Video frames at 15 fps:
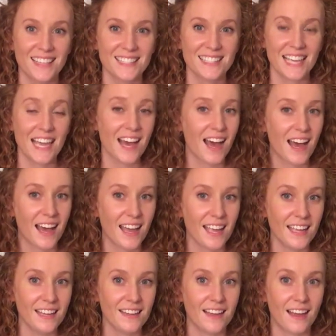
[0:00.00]
say
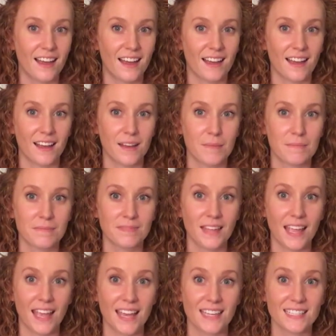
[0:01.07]
hi,
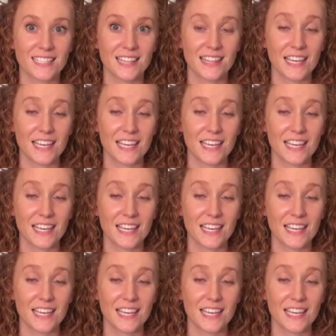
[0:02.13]
and